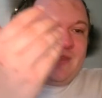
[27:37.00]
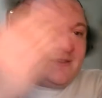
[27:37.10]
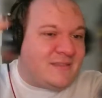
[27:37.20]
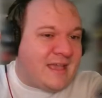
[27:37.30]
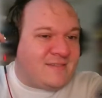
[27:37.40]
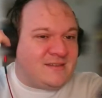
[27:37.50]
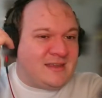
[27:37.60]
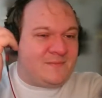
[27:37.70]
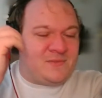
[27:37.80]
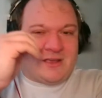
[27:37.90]
His last
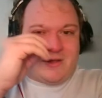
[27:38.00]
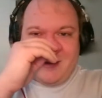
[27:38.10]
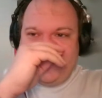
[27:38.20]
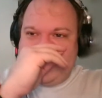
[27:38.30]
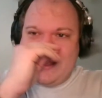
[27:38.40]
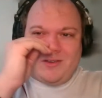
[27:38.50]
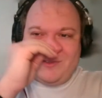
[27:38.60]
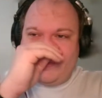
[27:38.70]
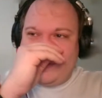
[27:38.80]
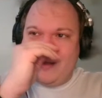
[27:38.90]
attempt to go there failed
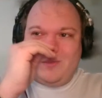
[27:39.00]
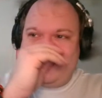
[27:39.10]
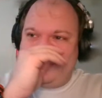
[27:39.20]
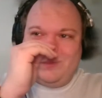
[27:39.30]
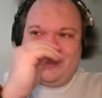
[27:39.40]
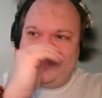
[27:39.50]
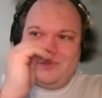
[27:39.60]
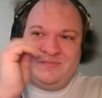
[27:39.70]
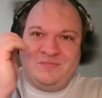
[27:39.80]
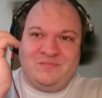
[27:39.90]
as well.
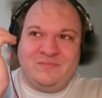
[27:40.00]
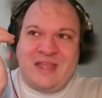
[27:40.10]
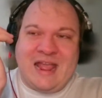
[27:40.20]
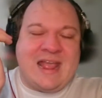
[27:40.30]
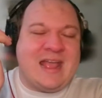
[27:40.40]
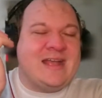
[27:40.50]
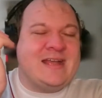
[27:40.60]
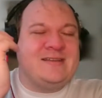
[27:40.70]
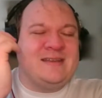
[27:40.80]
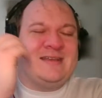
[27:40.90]

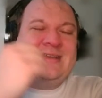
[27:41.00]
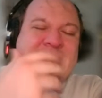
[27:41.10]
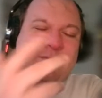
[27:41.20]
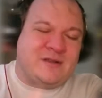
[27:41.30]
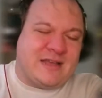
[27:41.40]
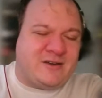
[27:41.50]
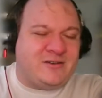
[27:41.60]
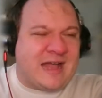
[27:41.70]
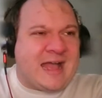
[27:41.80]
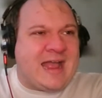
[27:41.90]
And he would
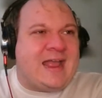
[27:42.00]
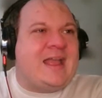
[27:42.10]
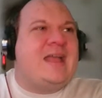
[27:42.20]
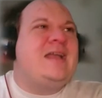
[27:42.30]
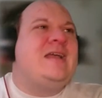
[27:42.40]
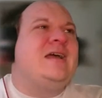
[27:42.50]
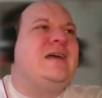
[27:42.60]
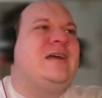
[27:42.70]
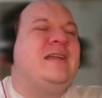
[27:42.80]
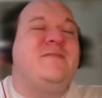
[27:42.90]
later die,
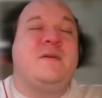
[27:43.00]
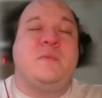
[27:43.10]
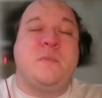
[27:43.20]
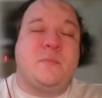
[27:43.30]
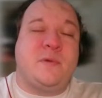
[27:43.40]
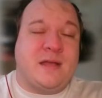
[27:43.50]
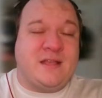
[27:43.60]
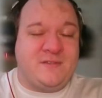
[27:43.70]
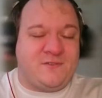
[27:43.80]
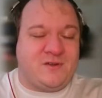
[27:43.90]
if I'm remembering
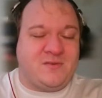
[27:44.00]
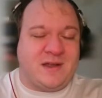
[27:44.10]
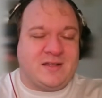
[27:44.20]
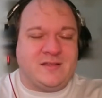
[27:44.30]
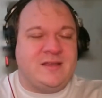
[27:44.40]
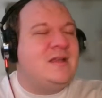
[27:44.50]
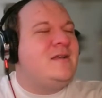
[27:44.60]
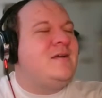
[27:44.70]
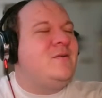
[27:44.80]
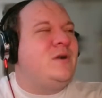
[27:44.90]
my history correctly,
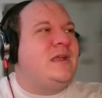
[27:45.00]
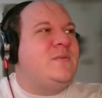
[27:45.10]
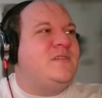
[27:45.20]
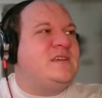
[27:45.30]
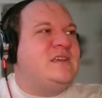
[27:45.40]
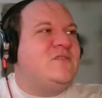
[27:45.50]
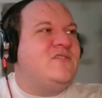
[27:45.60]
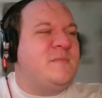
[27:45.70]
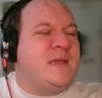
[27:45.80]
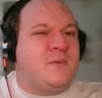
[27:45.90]
where he was
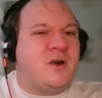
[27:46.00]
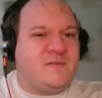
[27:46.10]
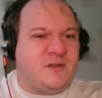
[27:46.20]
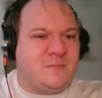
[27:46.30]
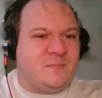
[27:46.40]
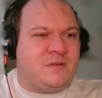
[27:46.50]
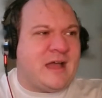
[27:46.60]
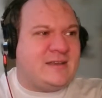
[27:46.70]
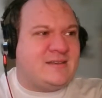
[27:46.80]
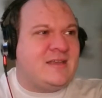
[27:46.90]
accused of being part of a
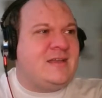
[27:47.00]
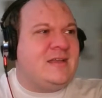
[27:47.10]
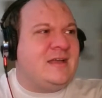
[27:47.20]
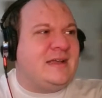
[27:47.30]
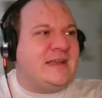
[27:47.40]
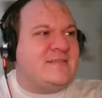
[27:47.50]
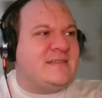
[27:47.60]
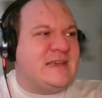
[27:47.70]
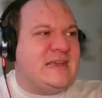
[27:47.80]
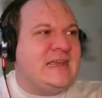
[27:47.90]
plot against
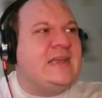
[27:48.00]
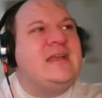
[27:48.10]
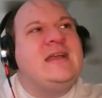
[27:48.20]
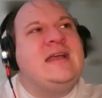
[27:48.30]
the king.